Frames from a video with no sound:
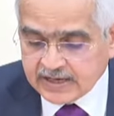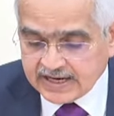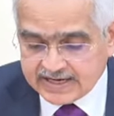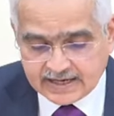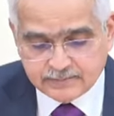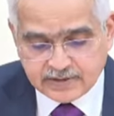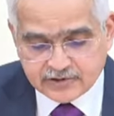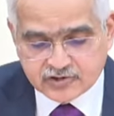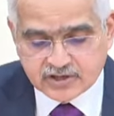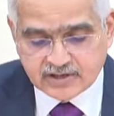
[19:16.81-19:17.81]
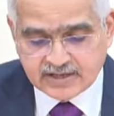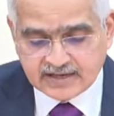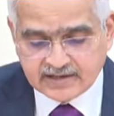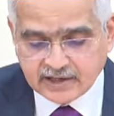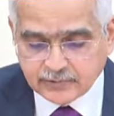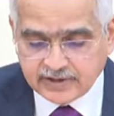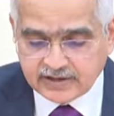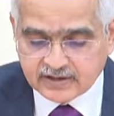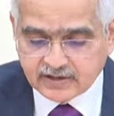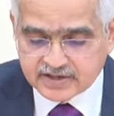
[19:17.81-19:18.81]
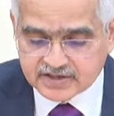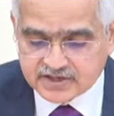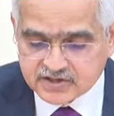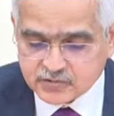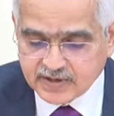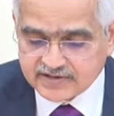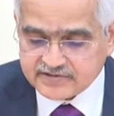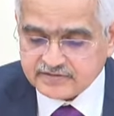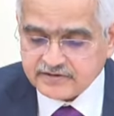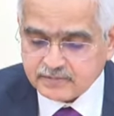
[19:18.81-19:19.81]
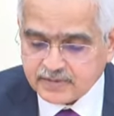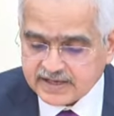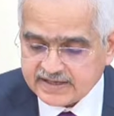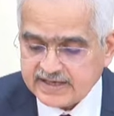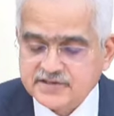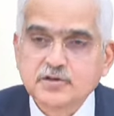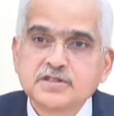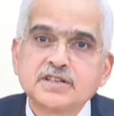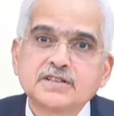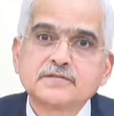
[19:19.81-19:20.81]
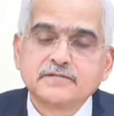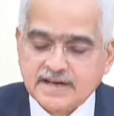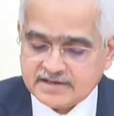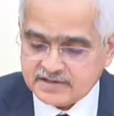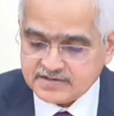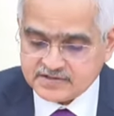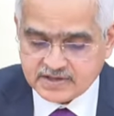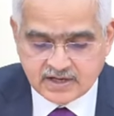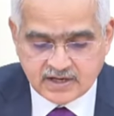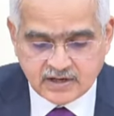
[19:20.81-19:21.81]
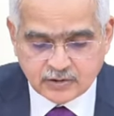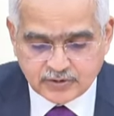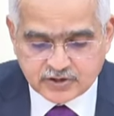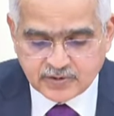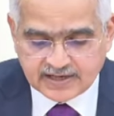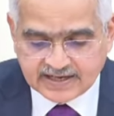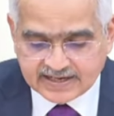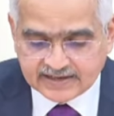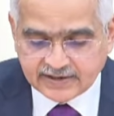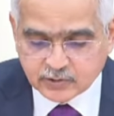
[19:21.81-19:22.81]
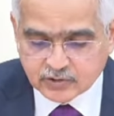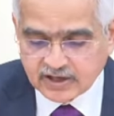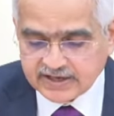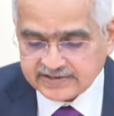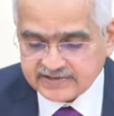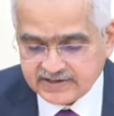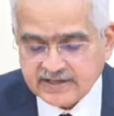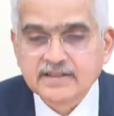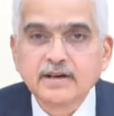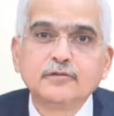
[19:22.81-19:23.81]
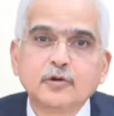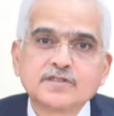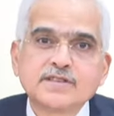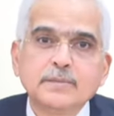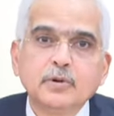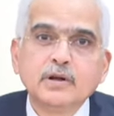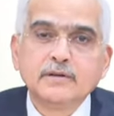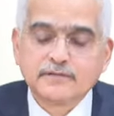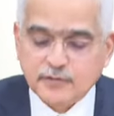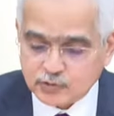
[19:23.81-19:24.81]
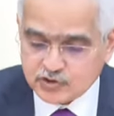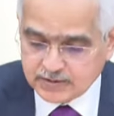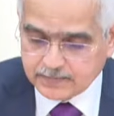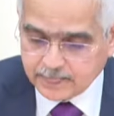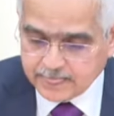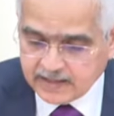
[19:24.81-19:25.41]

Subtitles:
I had mentioned that liquidity conditions were driven by exogenous factors which were likely to correct in the foreseeable future.